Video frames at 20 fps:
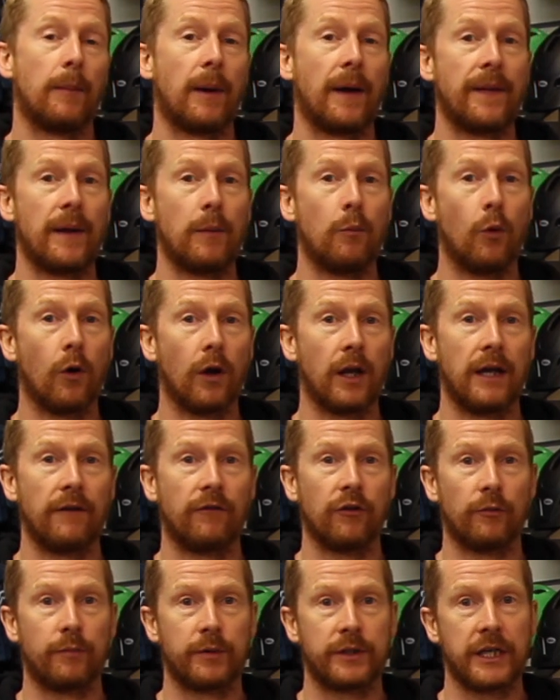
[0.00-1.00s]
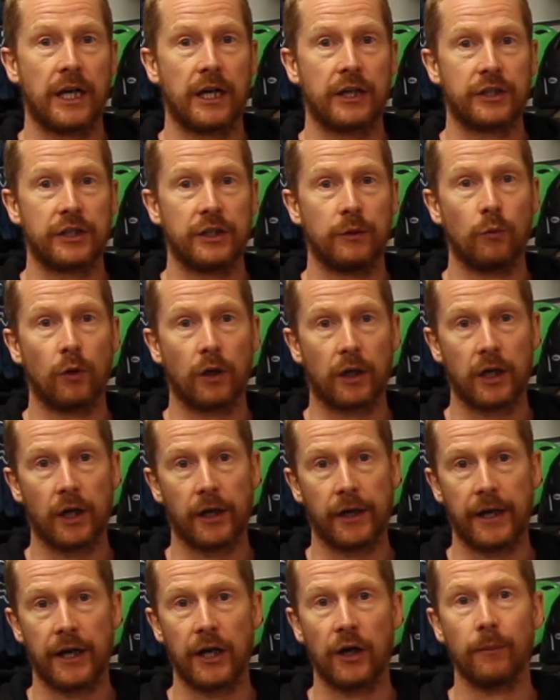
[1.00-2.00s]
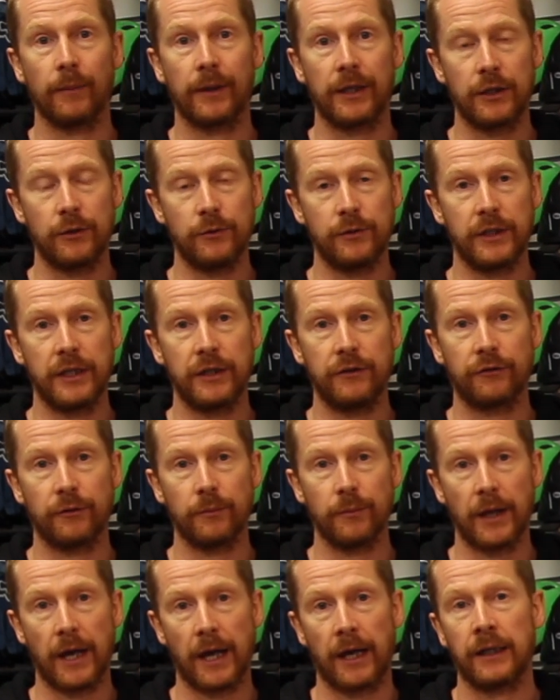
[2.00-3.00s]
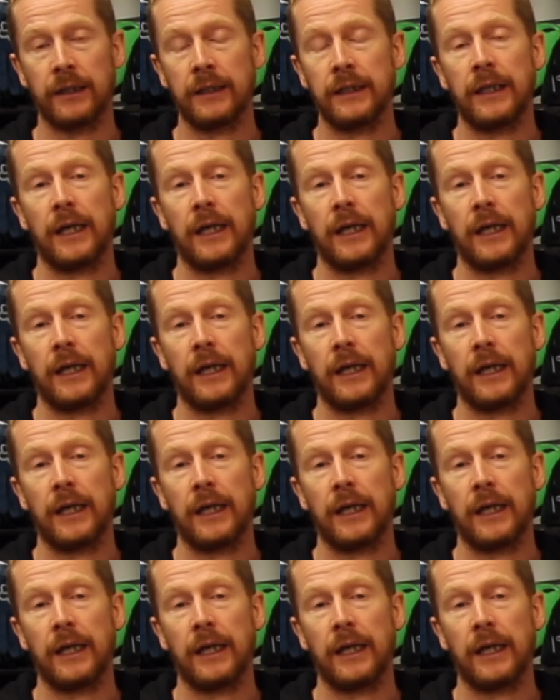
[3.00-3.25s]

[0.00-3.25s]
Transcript: and then what level of protection and what kind of helmet you need from there.